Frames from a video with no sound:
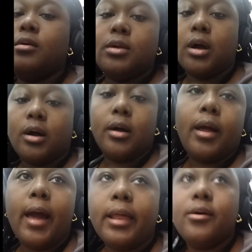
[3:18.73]
Y'all,
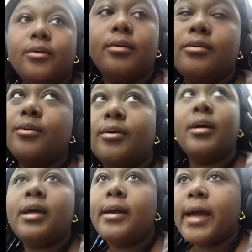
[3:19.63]

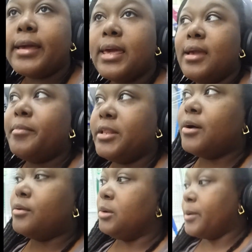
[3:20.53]
I can't be the
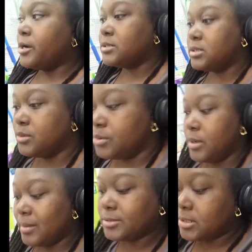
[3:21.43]
only person who
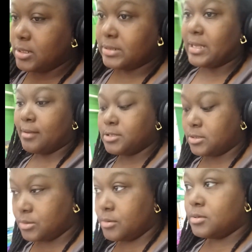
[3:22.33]
comes in these types of
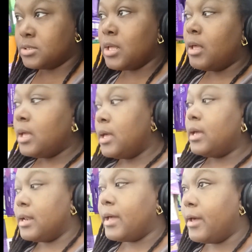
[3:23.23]
stores,
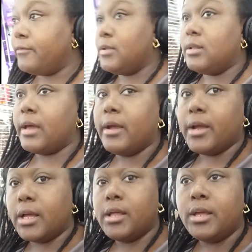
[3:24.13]
and I have to like
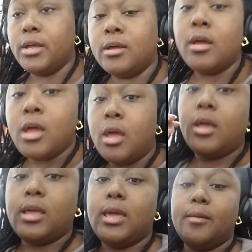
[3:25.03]

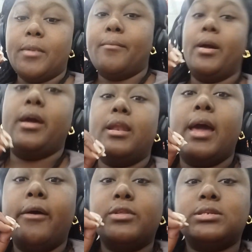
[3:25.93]
keep my mind, I
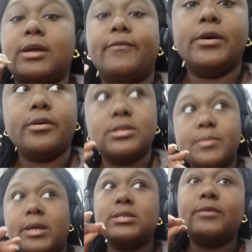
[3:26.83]
have to stay focused,
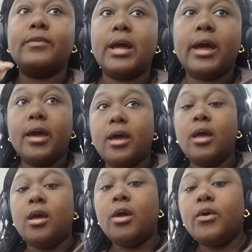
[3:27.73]
because if not,
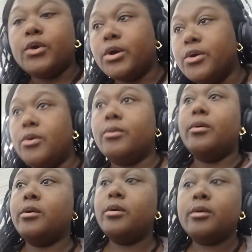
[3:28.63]
girl,
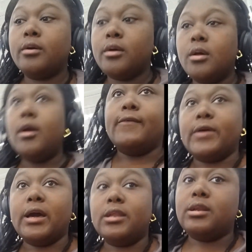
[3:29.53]

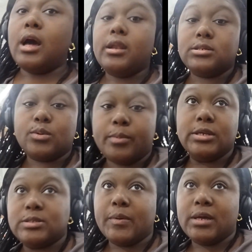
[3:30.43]
$500 will be
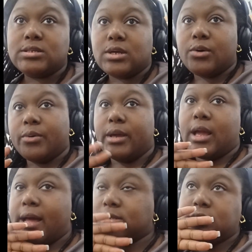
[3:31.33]
spent so quick.
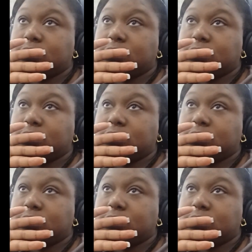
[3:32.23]
I